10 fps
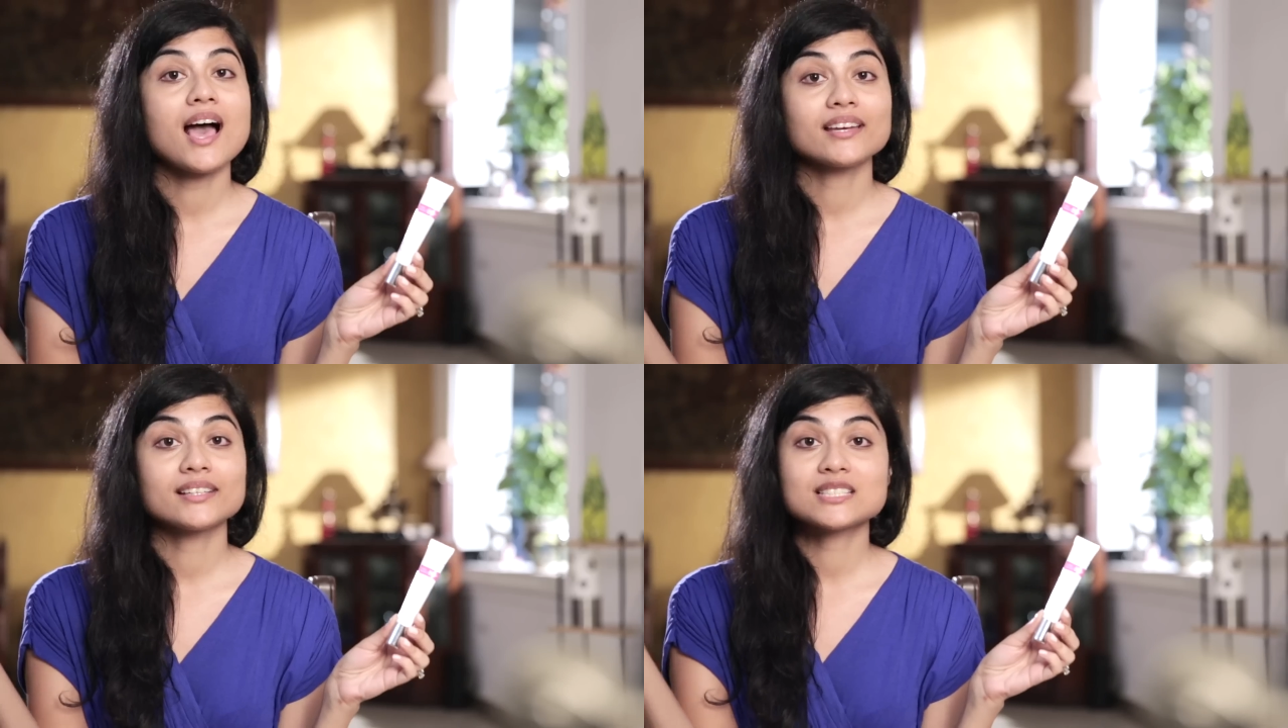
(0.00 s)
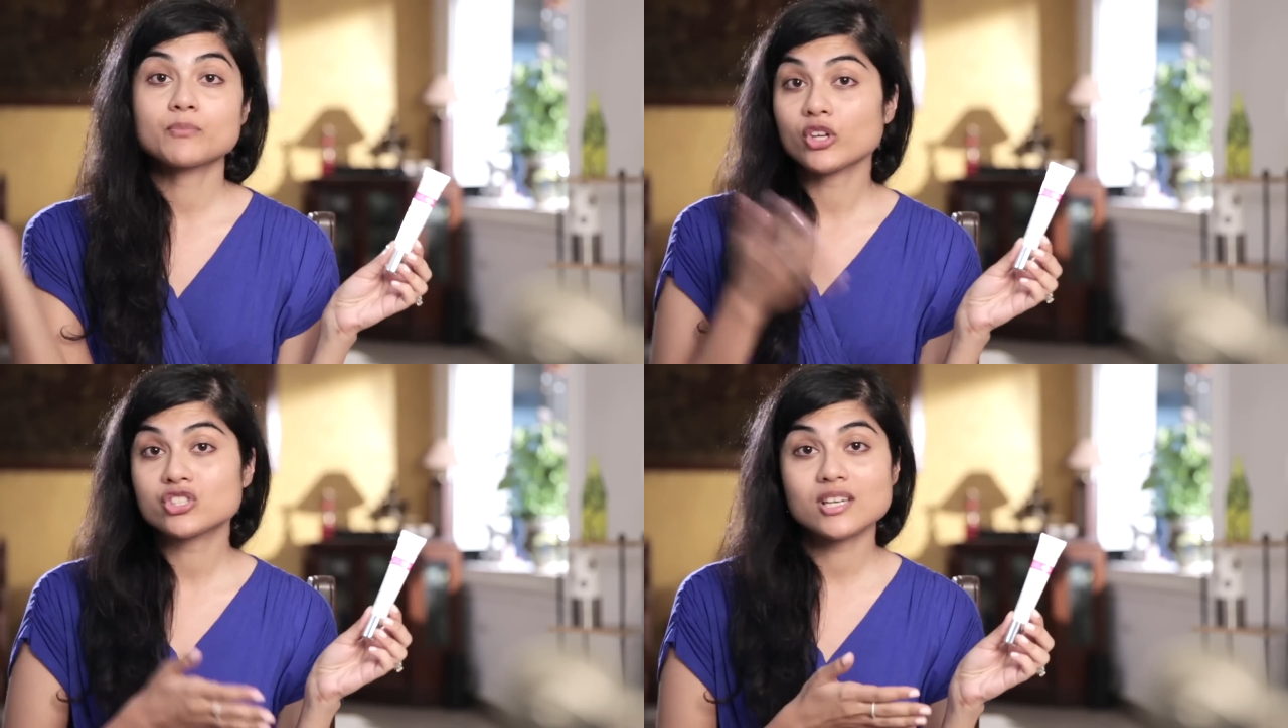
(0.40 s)
And
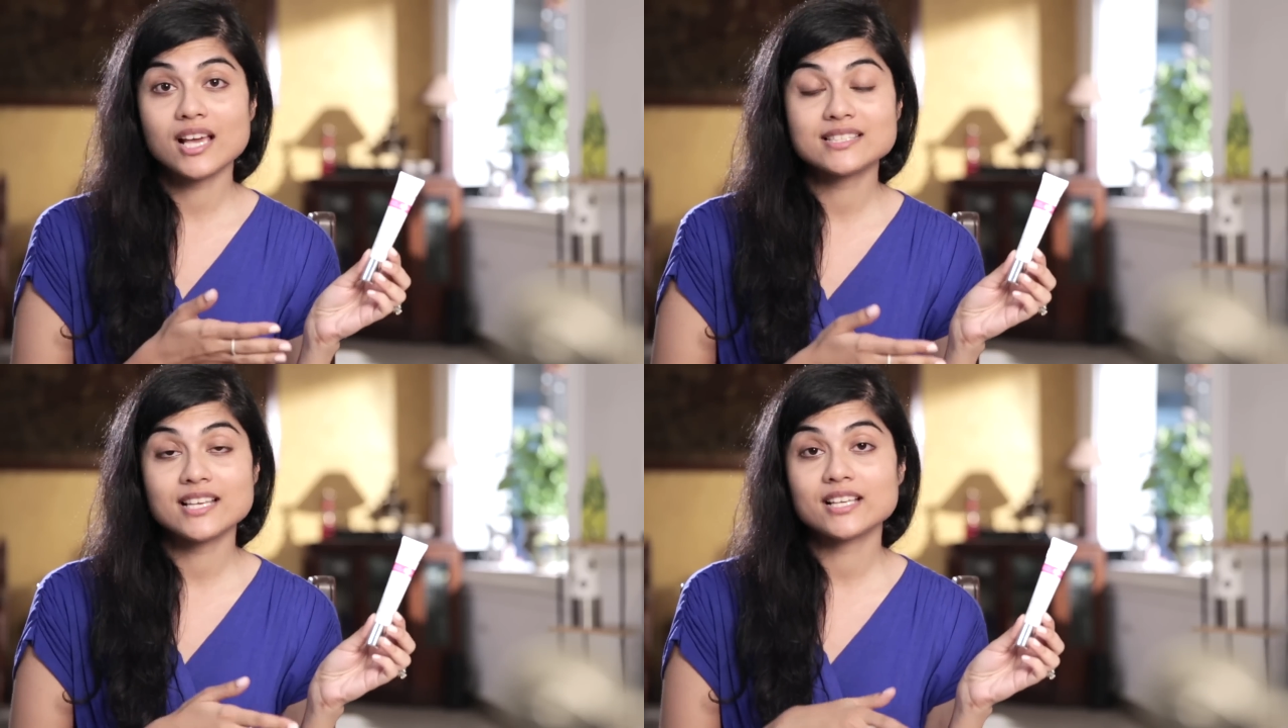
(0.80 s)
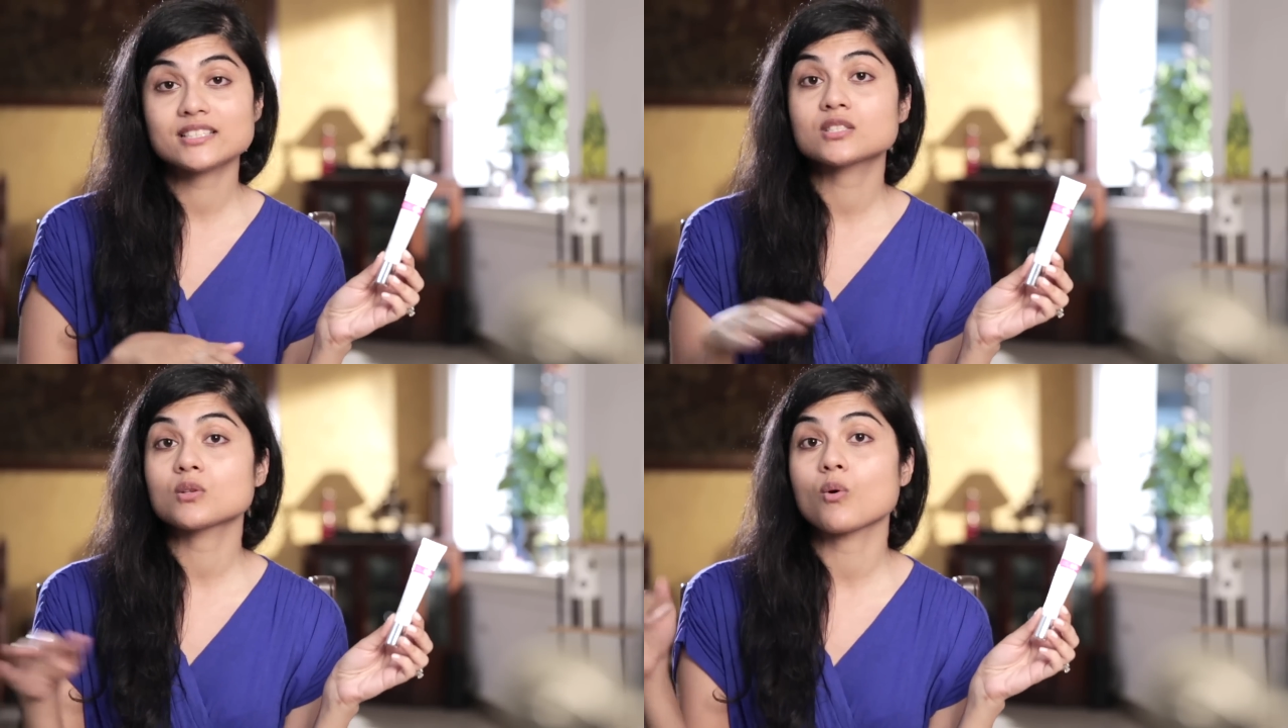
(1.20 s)
it's
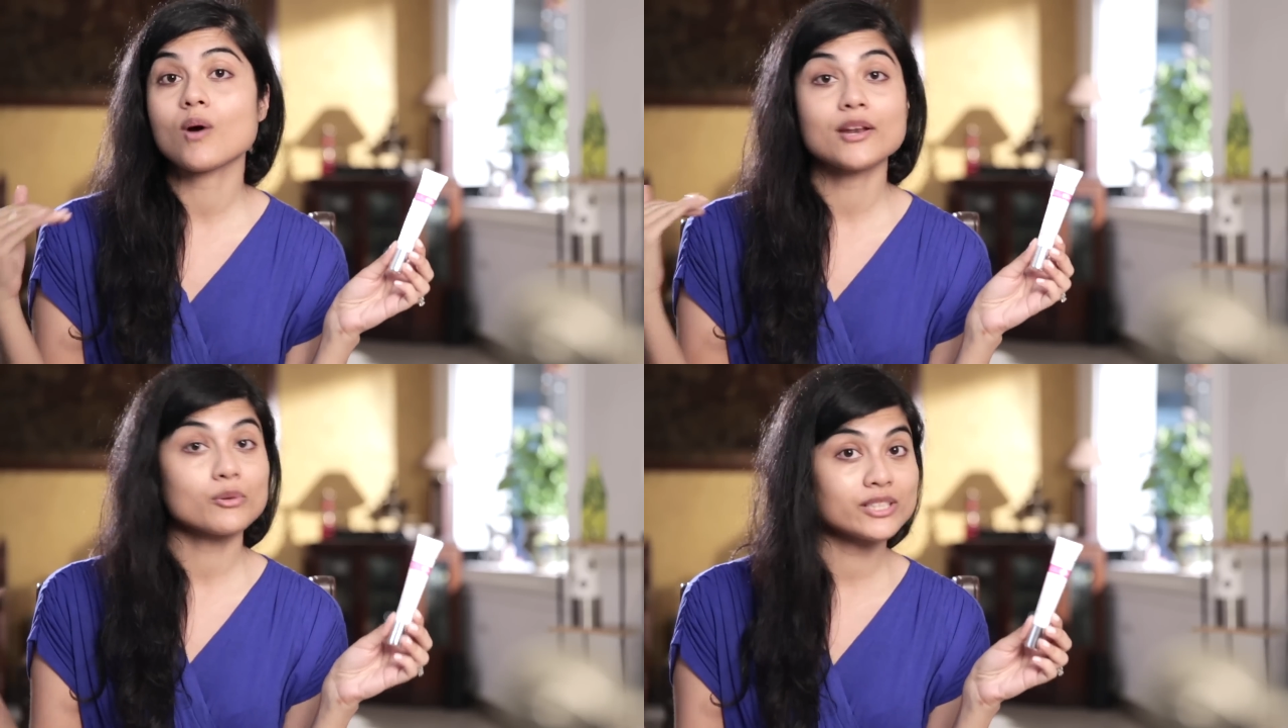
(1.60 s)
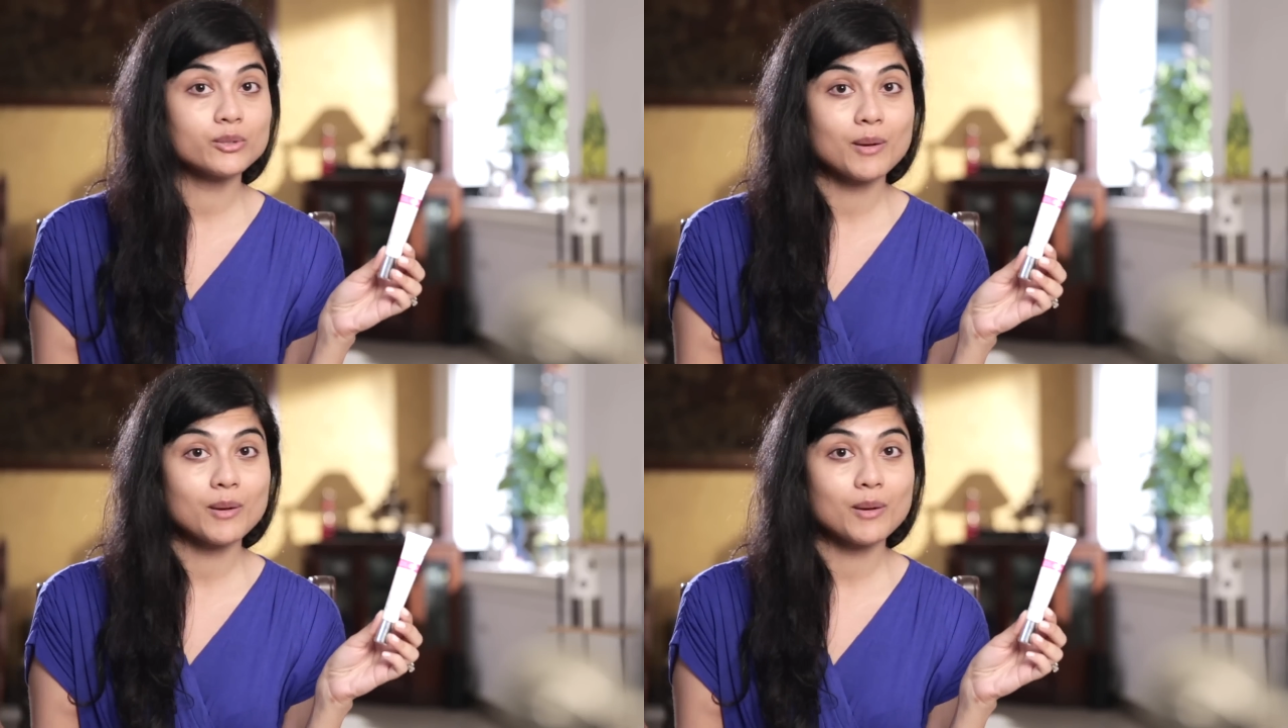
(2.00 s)
moisturizing, so I don't need